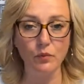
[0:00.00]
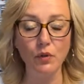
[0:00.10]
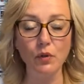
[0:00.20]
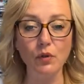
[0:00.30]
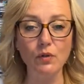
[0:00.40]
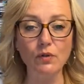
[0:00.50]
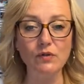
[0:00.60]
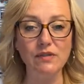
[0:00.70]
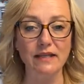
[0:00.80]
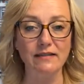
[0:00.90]

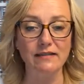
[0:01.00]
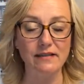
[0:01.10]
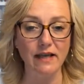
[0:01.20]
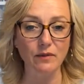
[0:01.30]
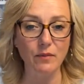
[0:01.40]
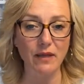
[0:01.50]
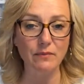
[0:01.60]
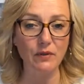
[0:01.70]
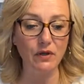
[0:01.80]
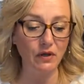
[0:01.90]
pearls and designer
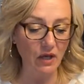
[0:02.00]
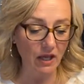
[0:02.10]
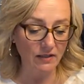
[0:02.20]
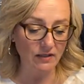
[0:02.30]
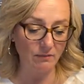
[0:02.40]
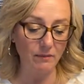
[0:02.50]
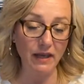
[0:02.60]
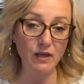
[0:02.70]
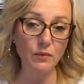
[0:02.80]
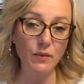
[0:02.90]
paper to
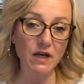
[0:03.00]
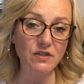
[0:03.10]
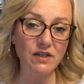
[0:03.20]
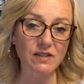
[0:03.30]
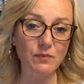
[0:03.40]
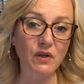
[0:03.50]
make your projects,